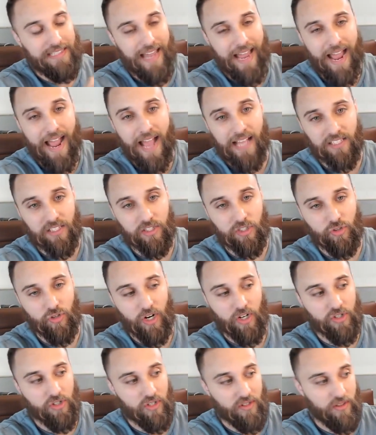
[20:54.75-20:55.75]
task
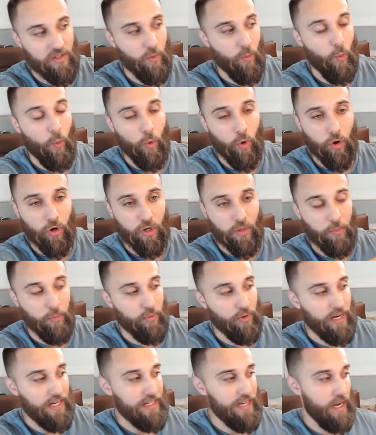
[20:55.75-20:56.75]
structure, the work
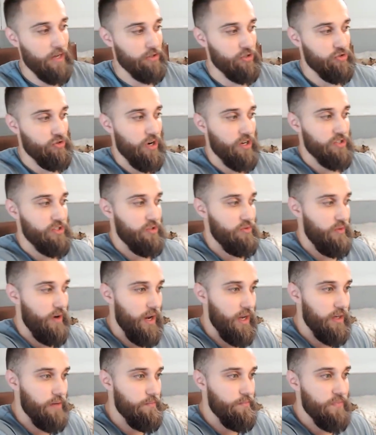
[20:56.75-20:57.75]
breakdown structure,
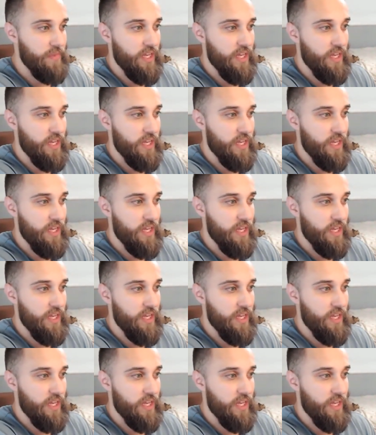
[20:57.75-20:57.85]
right?